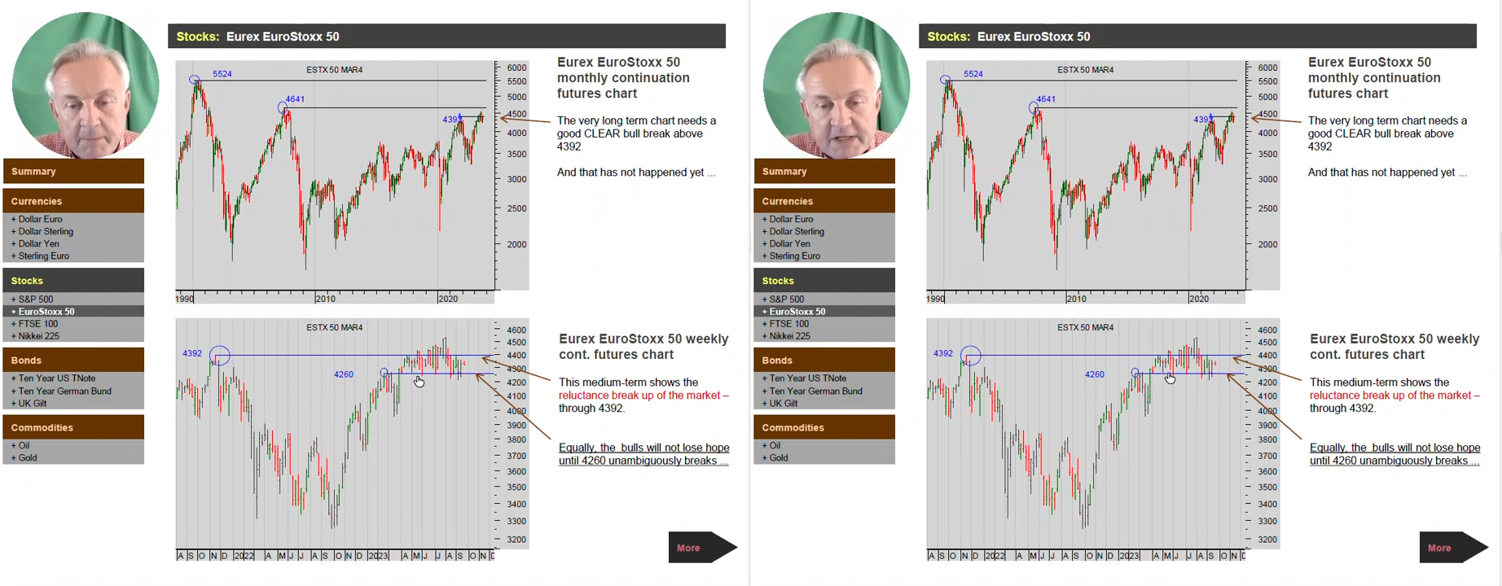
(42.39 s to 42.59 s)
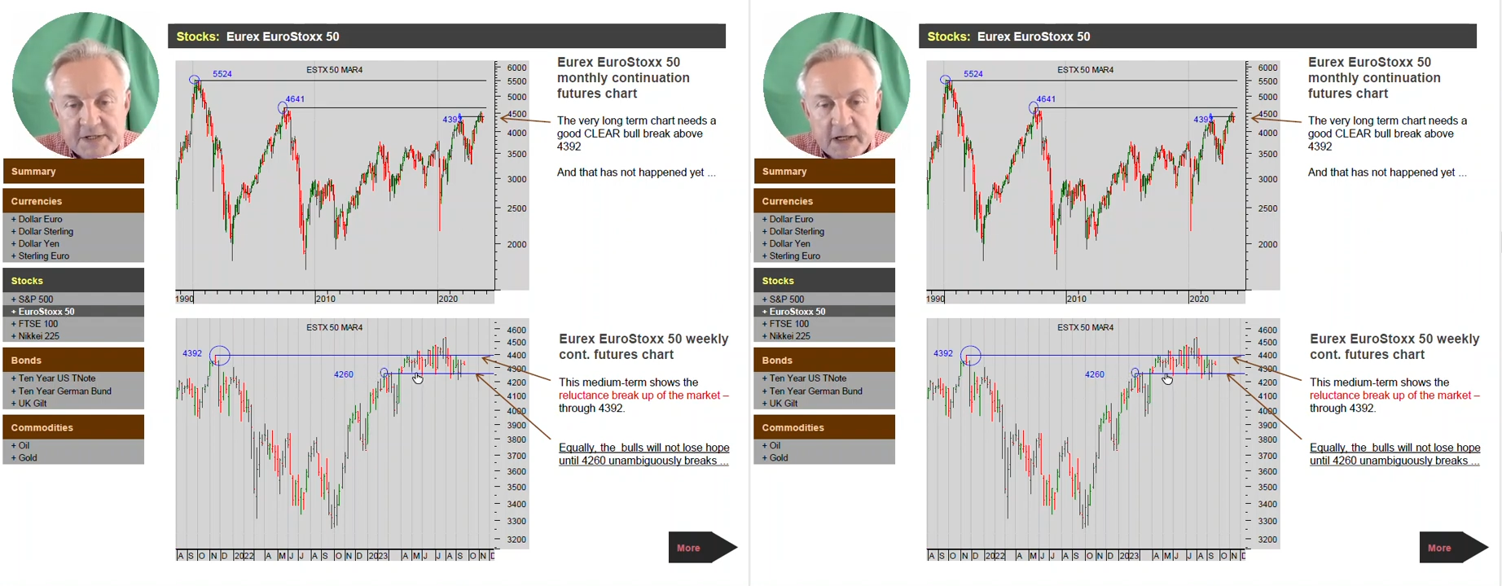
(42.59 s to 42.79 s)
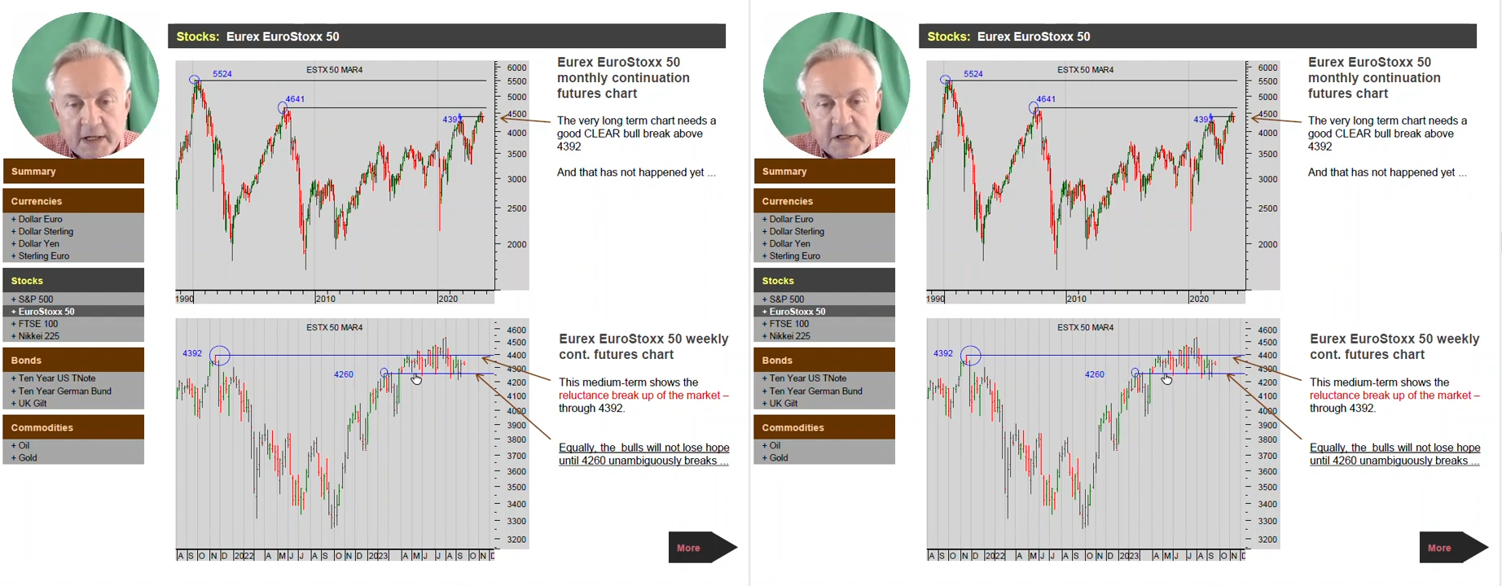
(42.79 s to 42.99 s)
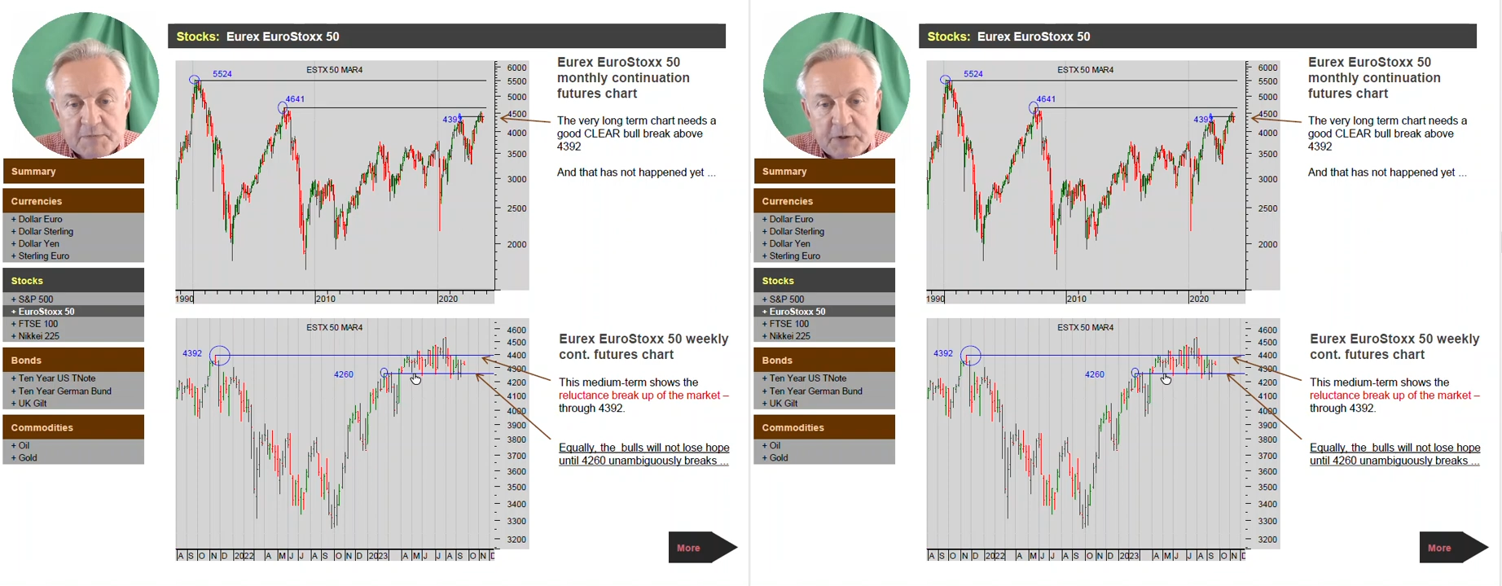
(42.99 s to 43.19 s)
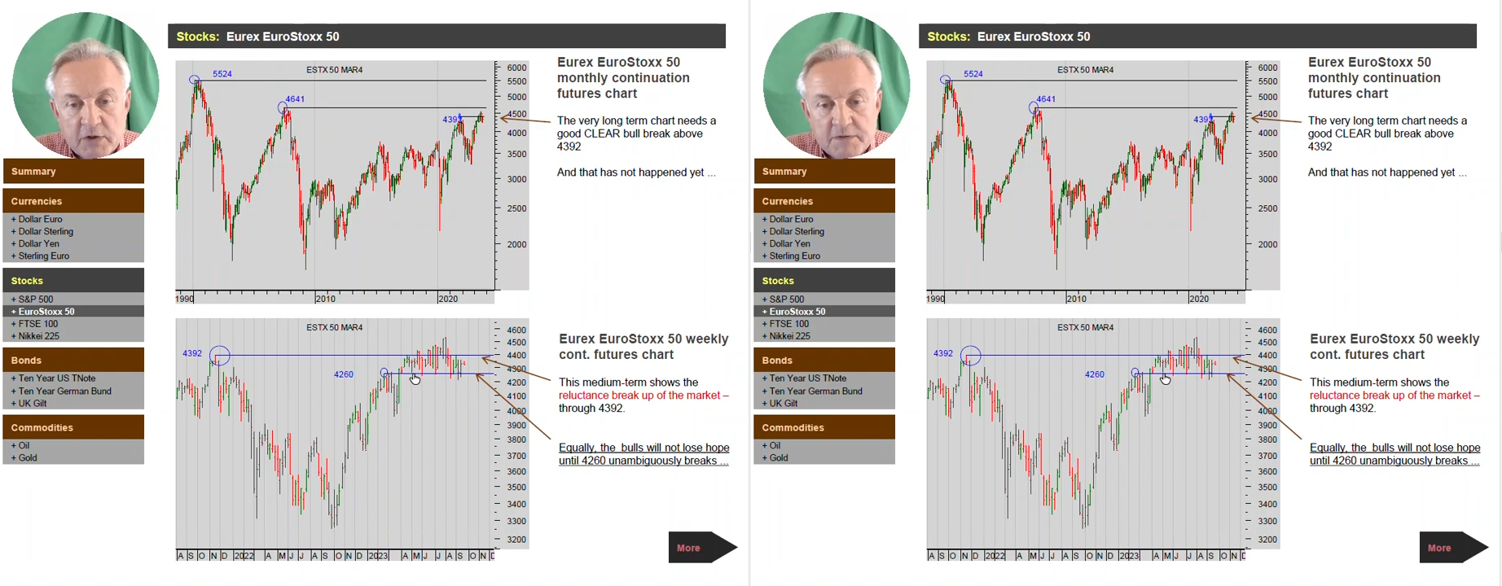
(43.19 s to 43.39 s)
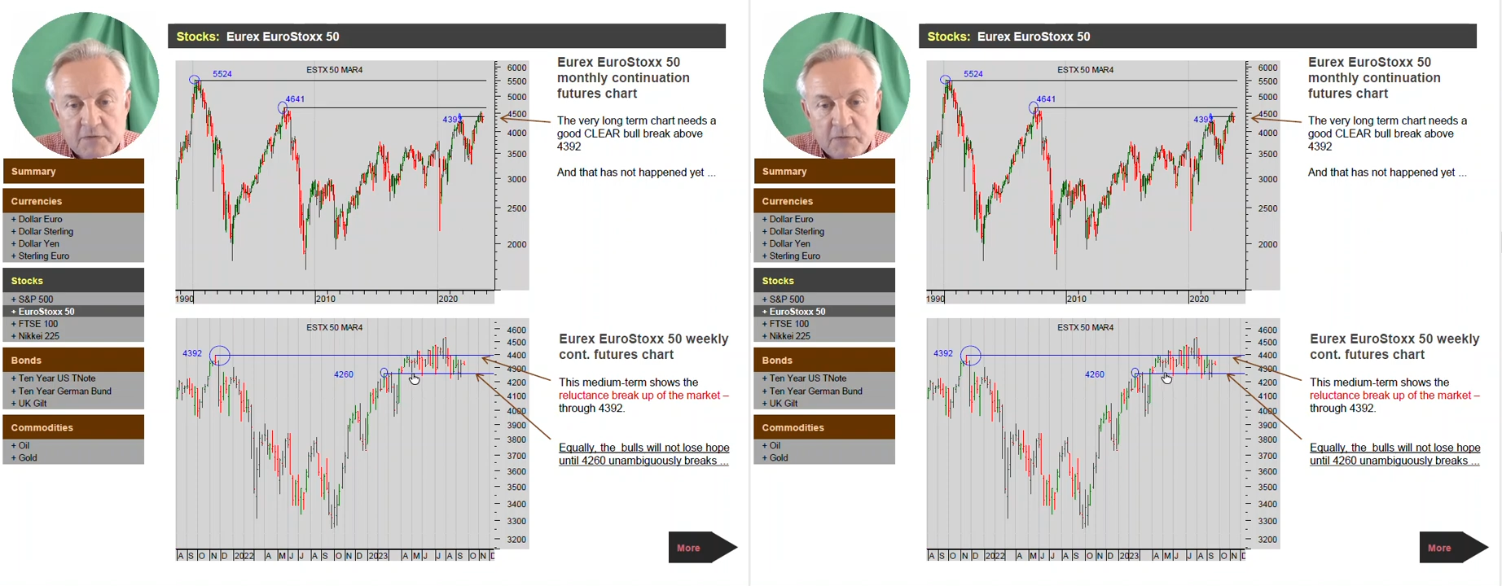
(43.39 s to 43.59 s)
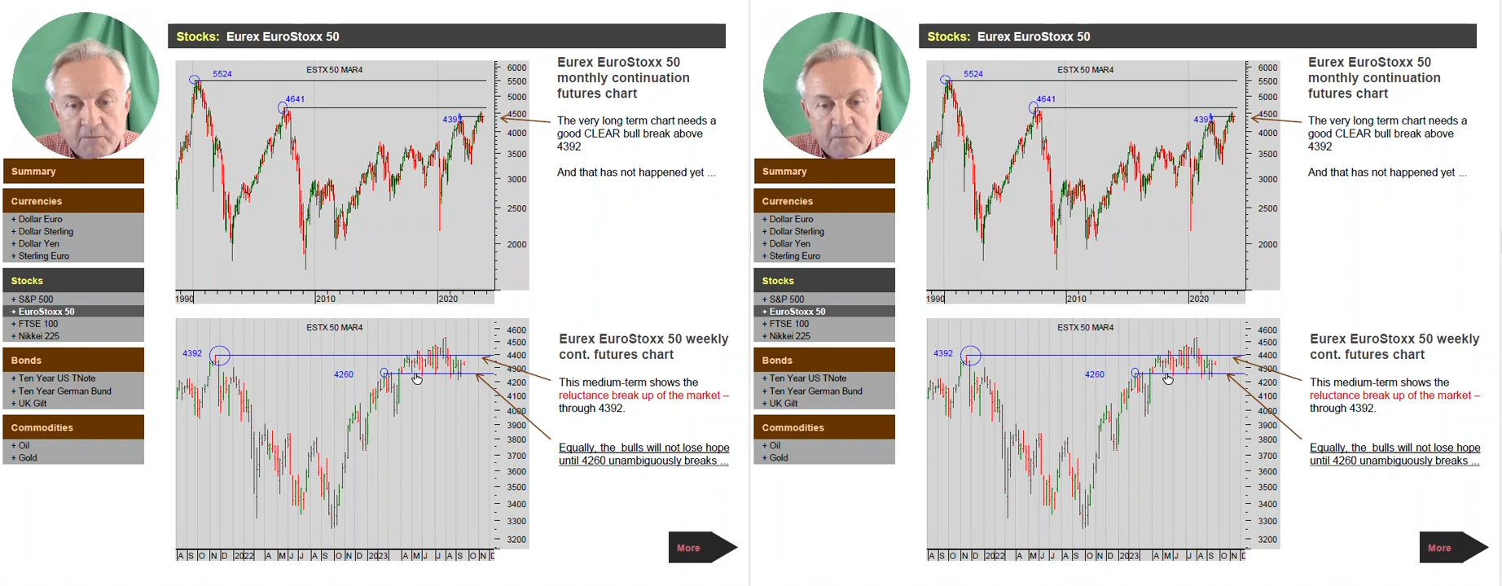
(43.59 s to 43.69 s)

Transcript: Basically, it's because of the